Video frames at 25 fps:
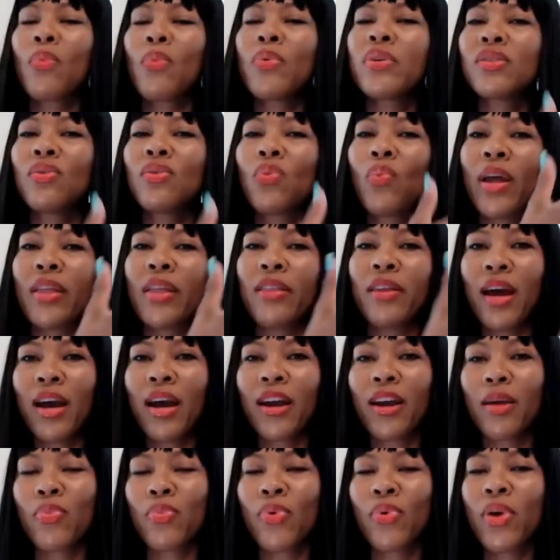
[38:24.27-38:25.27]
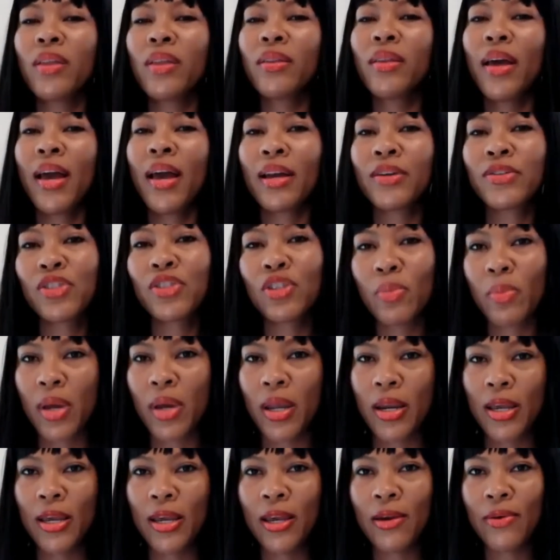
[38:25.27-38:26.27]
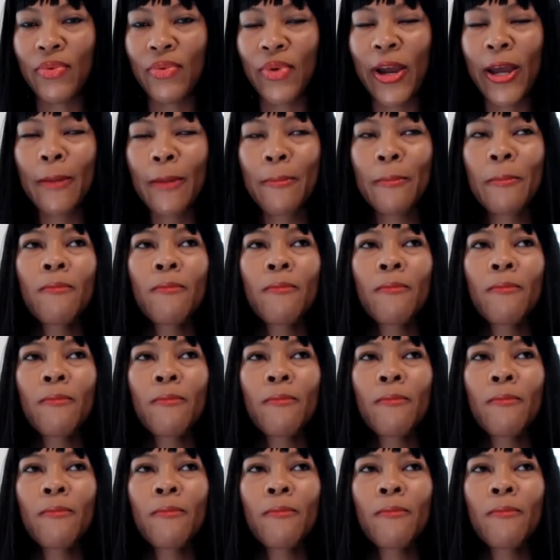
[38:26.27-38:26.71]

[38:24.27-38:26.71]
was a way that I could bring the extra money in, right?